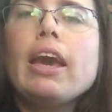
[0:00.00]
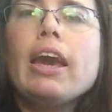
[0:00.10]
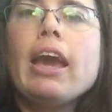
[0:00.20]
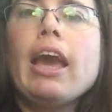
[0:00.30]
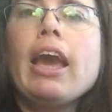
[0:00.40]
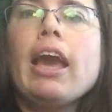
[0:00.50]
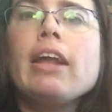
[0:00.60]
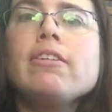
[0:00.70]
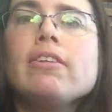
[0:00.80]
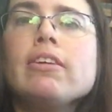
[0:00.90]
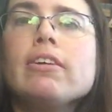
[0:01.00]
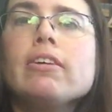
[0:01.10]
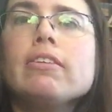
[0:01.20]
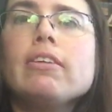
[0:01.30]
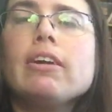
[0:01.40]
And
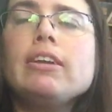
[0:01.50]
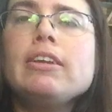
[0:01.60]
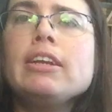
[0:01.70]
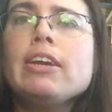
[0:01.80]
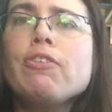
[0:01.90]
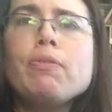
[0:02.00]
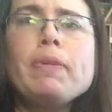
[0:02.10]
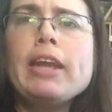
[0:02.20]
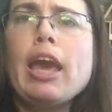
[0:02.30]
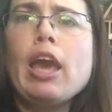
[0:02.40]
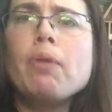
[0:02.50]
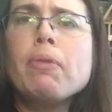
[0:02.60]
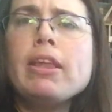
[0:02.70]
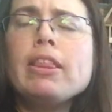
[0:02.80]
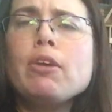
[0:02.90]
I didn't give him a name.
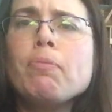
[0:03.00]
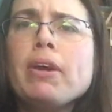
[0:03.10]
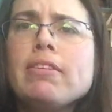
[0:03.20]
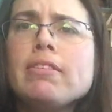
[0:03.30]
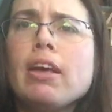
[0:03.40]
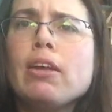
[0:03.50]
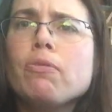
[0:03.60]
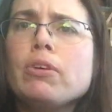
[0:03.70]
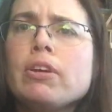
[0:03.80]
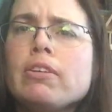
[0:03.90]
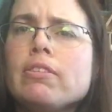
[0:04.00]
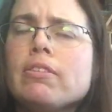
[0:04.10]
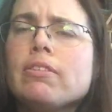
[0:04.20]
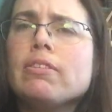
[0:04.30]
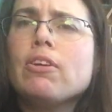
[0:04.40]
I think my son
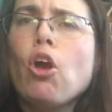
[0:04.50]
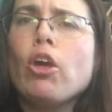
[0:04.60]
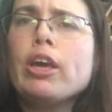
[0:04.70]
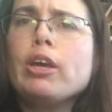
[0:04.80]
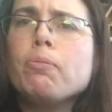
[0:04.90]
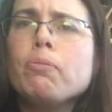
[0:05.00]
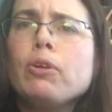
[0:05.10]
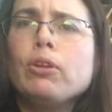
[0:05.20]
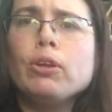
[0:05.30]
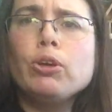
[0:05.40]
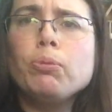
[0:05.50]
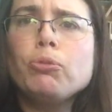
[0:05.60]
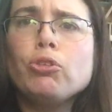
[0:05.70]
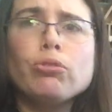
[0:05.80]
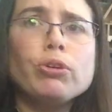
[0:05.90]
was calling him Gloom
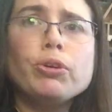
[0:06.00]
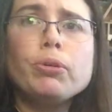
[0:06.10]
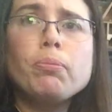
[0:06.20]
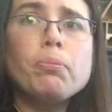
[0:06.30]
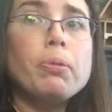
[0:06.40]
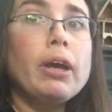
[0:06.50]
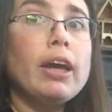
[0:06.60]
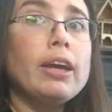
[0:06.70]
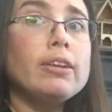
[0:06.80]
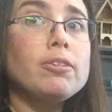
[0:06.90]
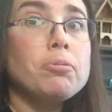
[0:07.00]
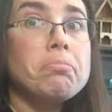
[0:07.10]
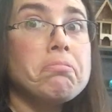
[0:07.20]
Shroom, but